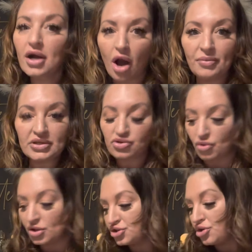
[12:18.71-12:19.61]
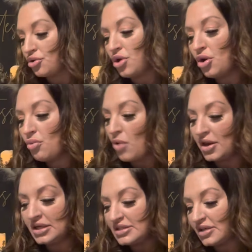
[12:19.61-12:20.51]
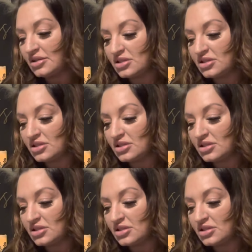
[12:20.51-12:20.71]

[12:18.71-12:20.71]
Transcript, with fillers: coming towards you wanting to